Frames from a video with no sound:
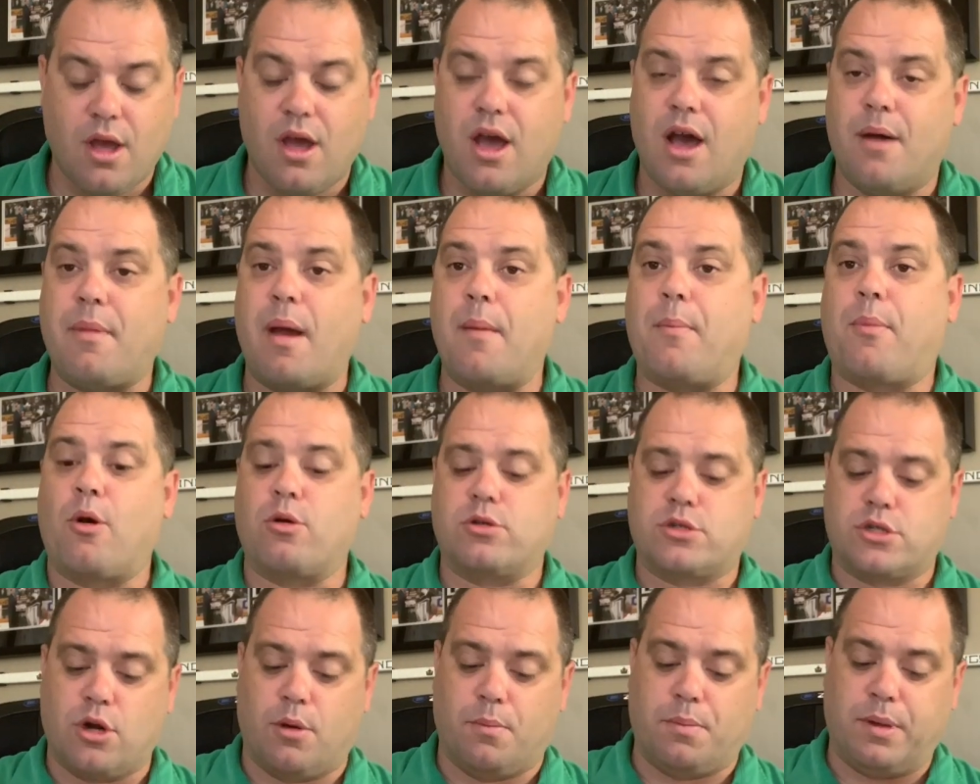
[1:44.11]
My
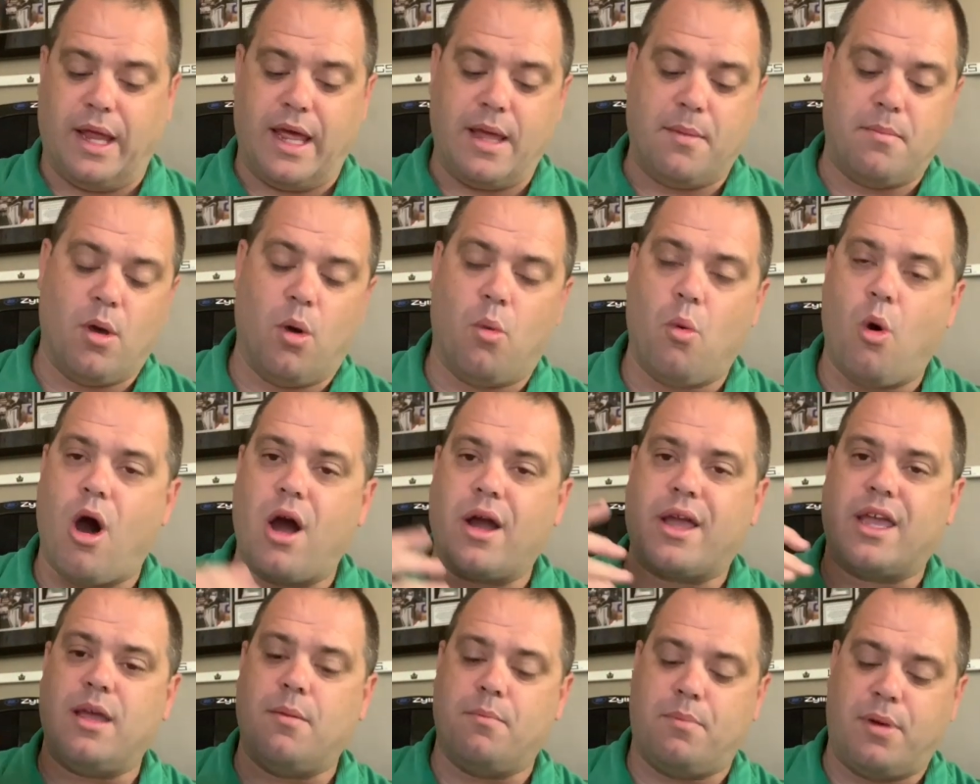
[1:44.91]
personal play,
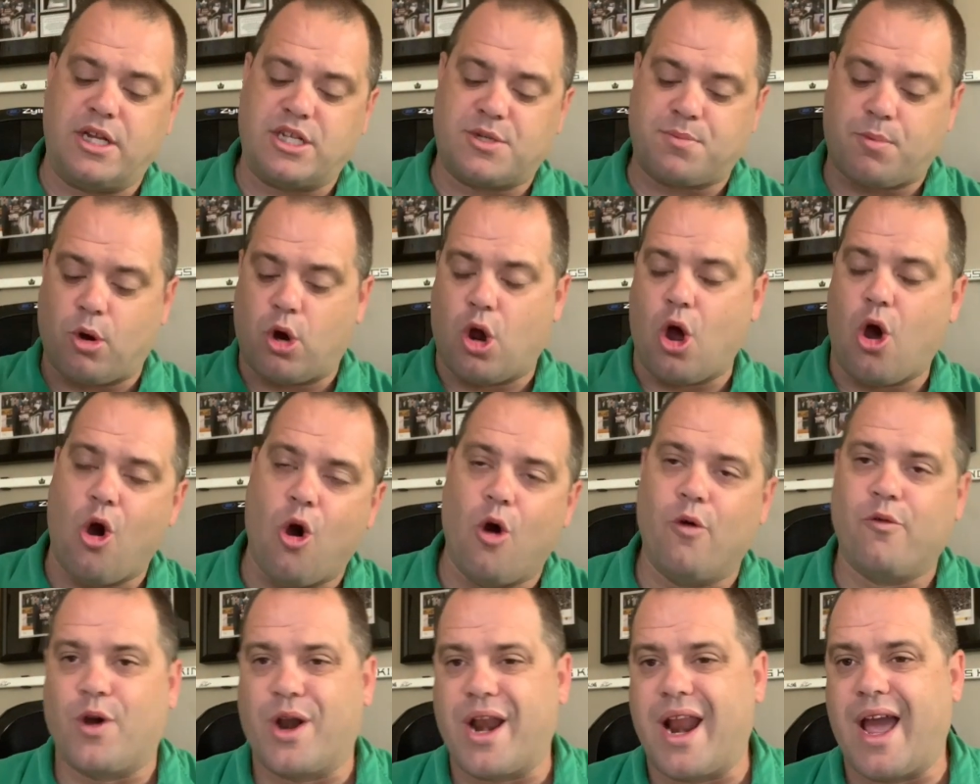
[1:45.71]
Milwaukee and Pittsburgh
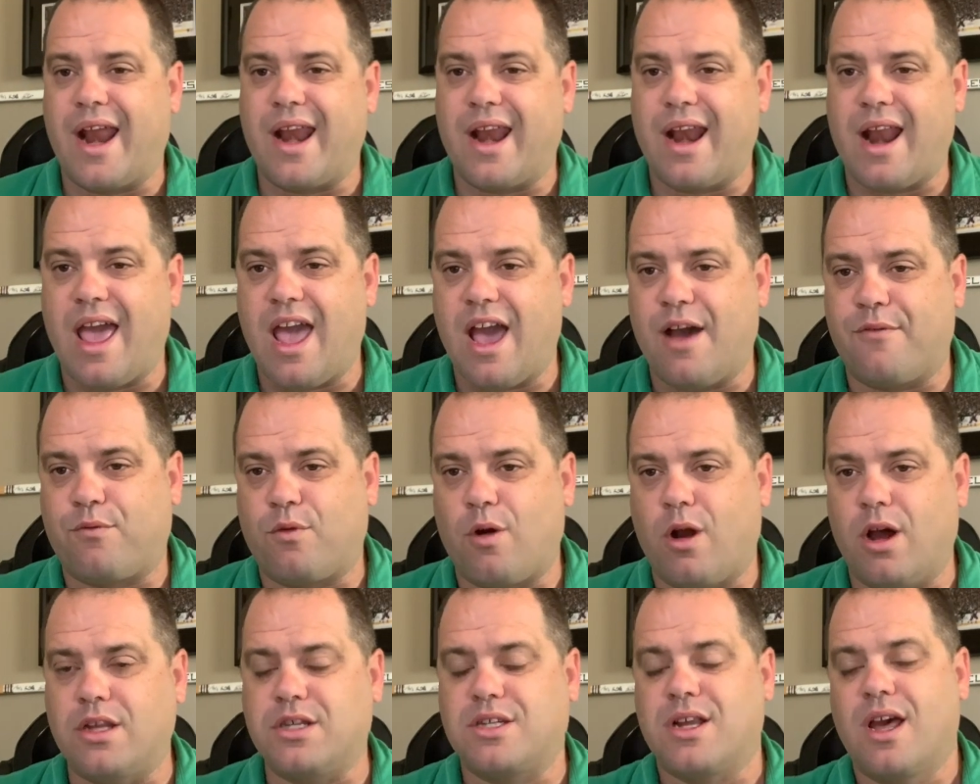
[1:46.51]
over 9.5
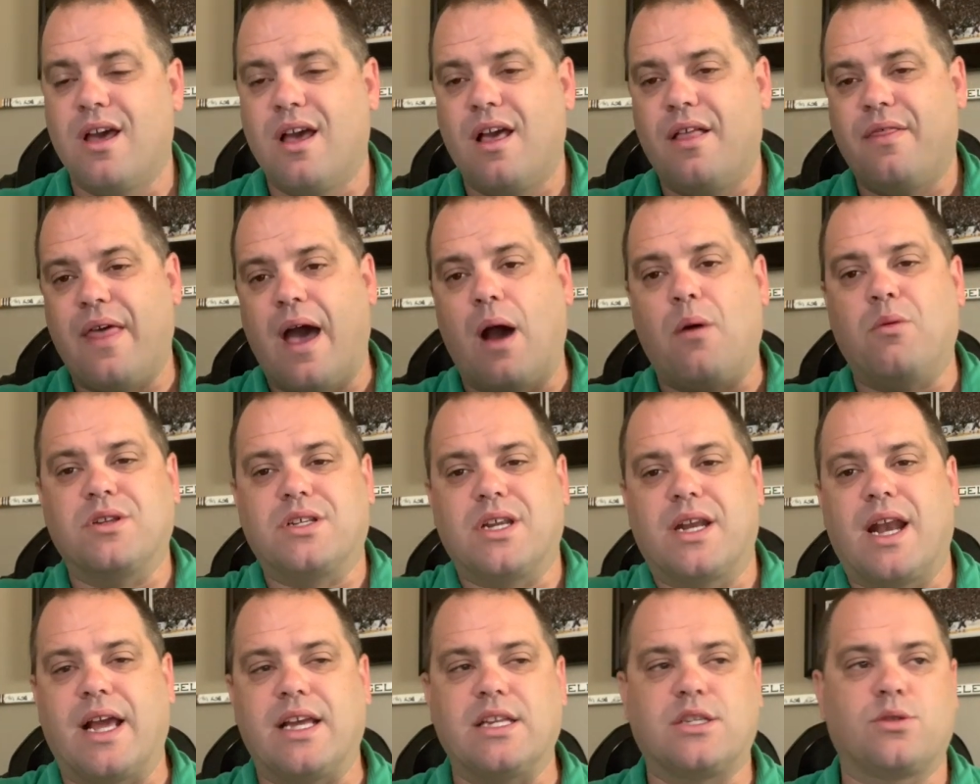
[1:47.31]
runs. That was
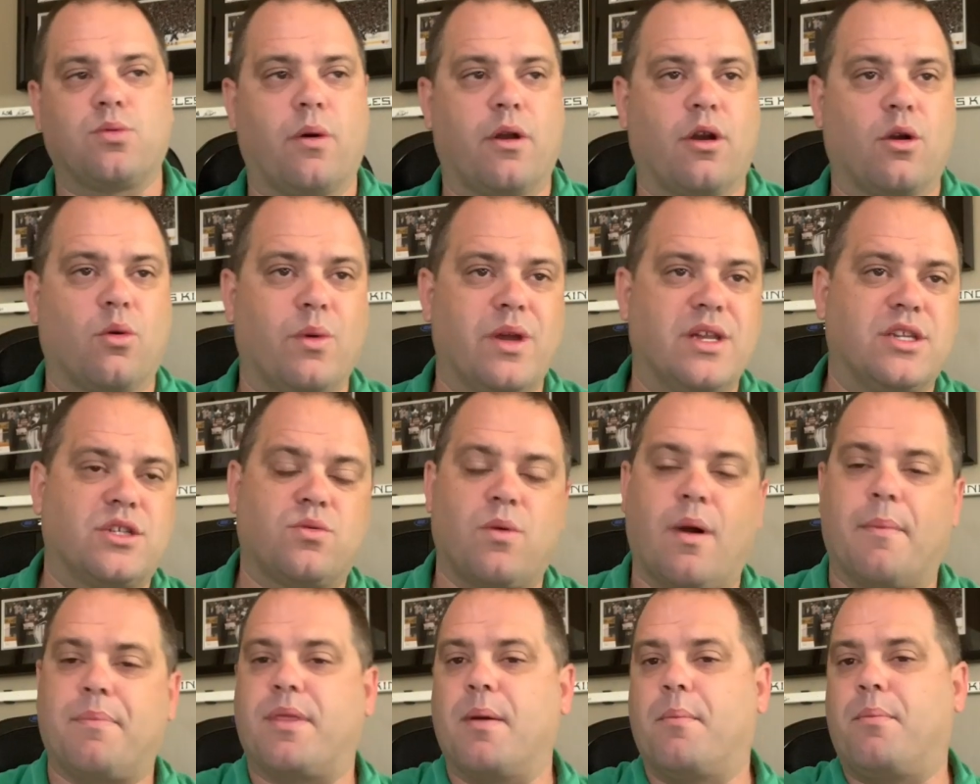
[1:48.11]
a nice winner. We
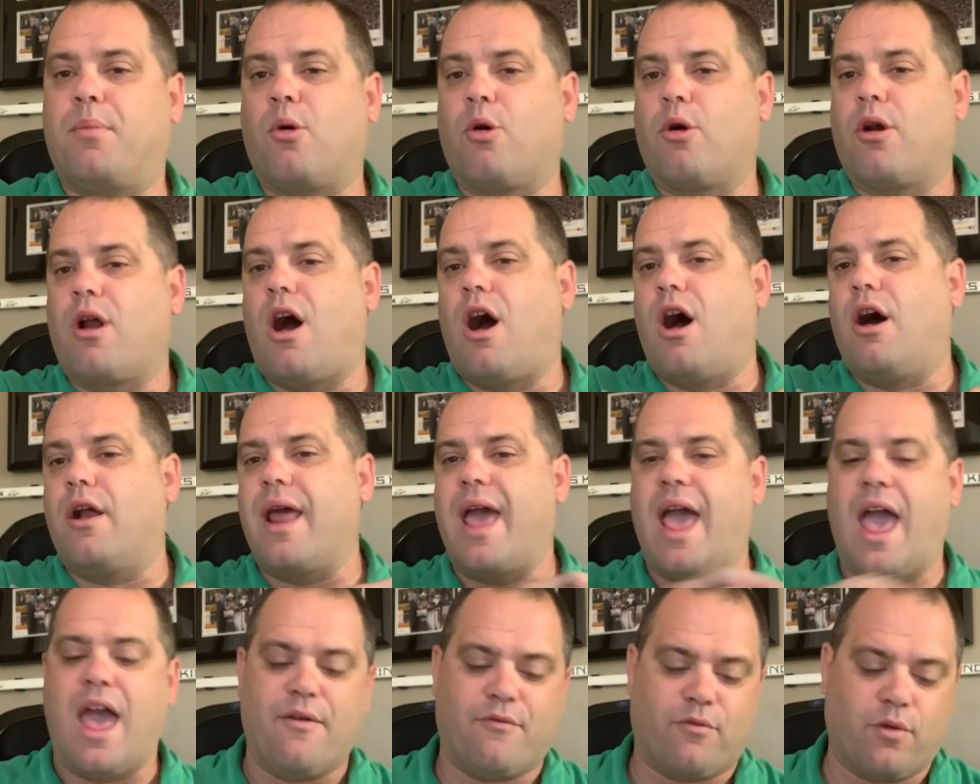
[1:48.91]
swept the board
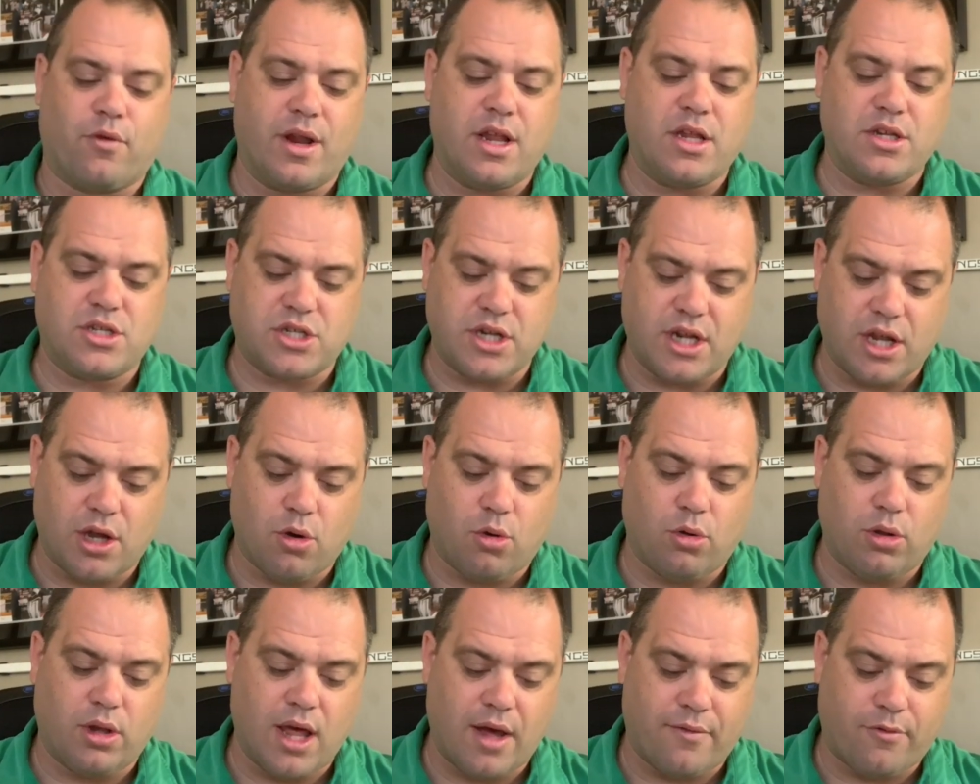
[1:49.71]
on every
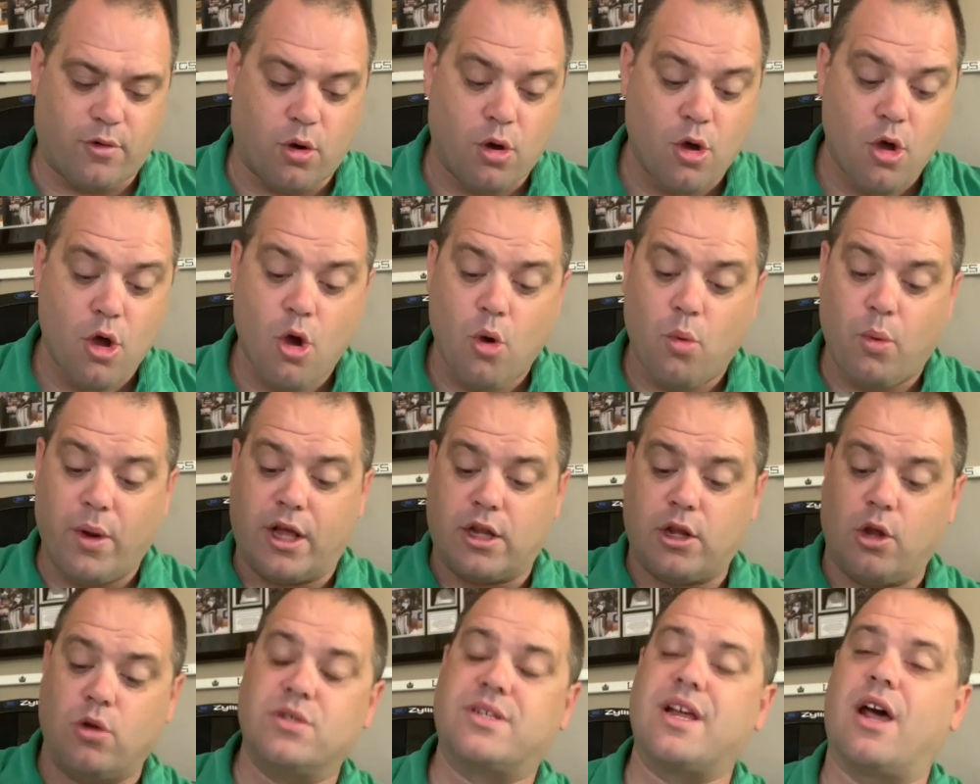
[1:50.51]
single level. We
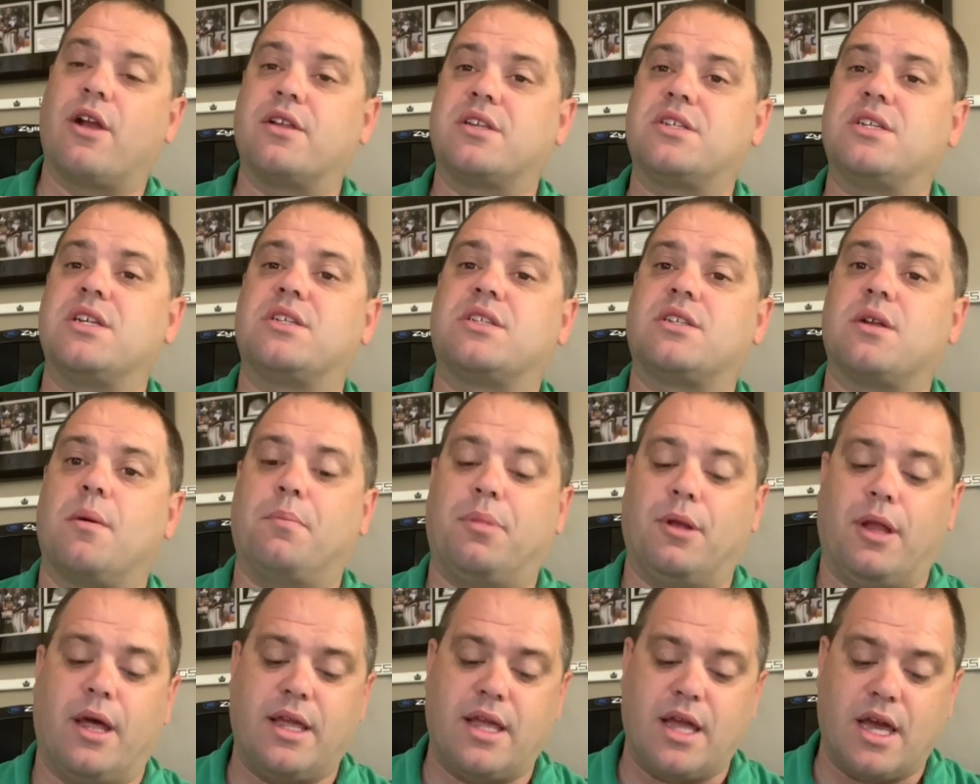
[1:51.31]
closed out a system
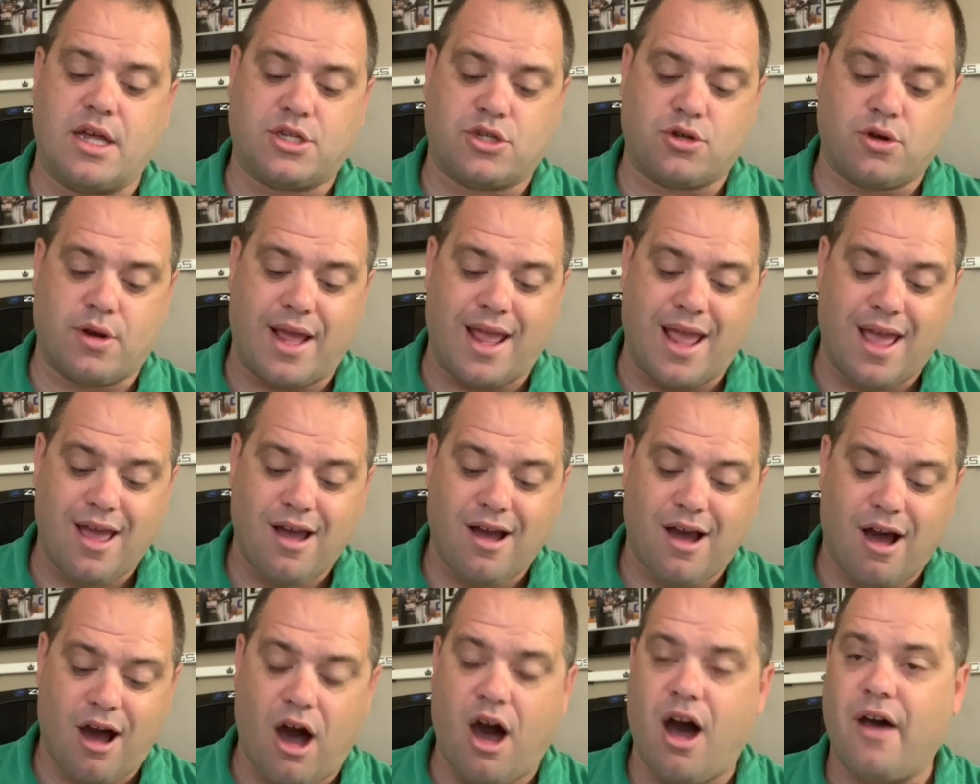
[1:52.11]
play yesterday
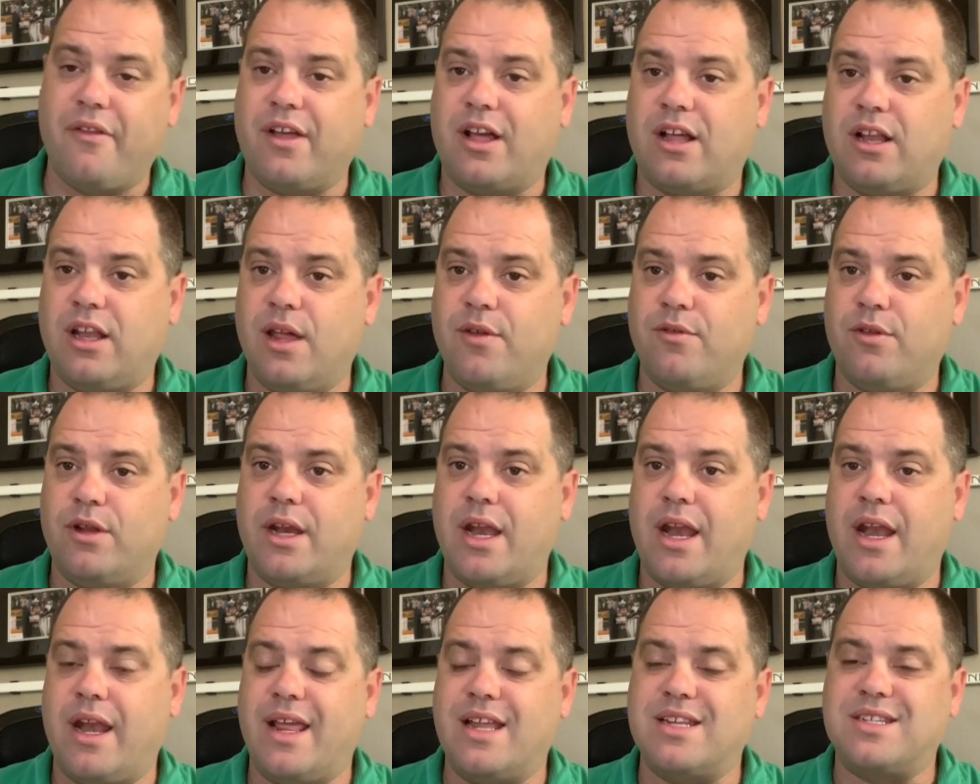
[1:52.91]
on the Cleveland
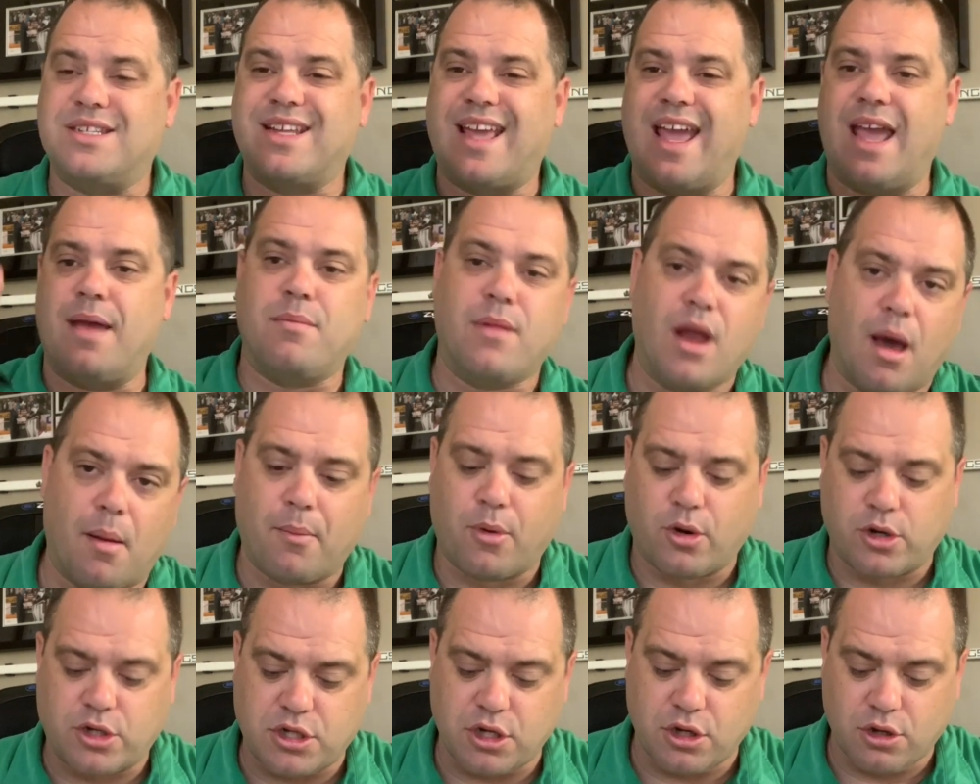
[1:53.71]
Indians, game
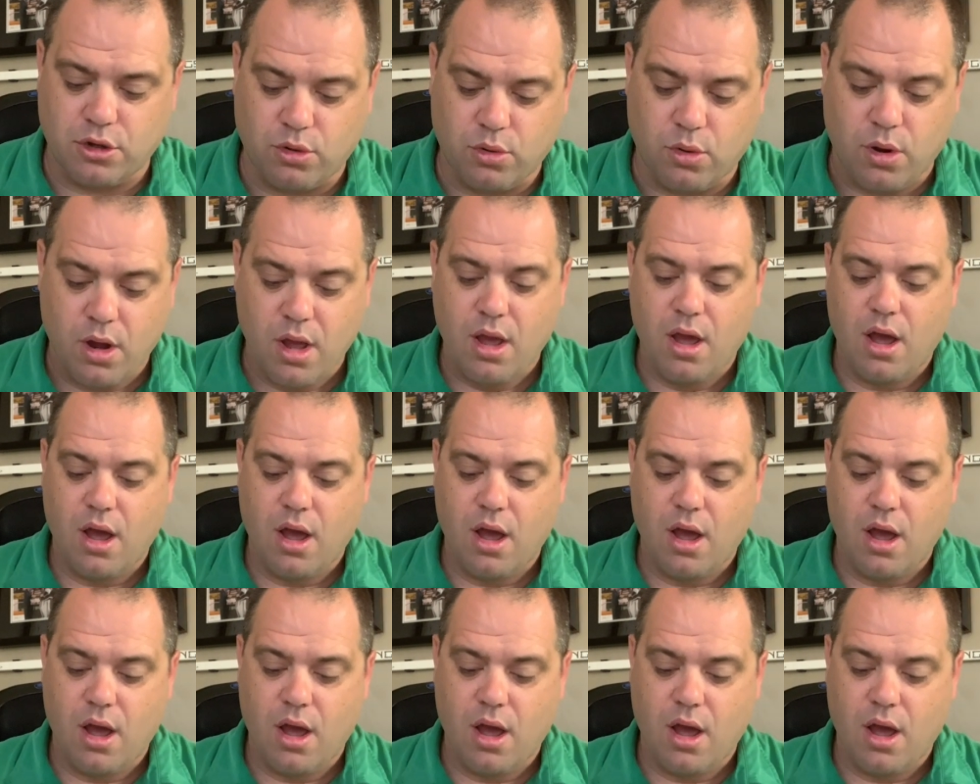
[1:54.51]
number 2